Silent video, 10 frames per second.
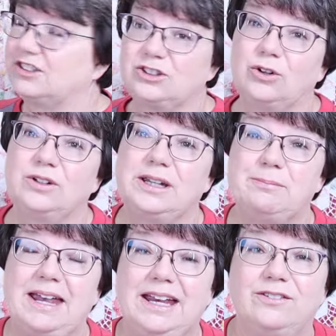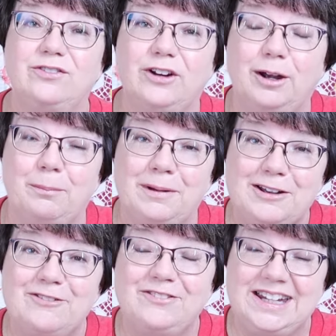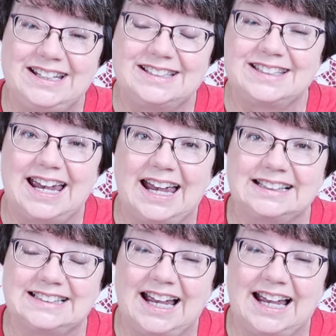solely made from feed sacks.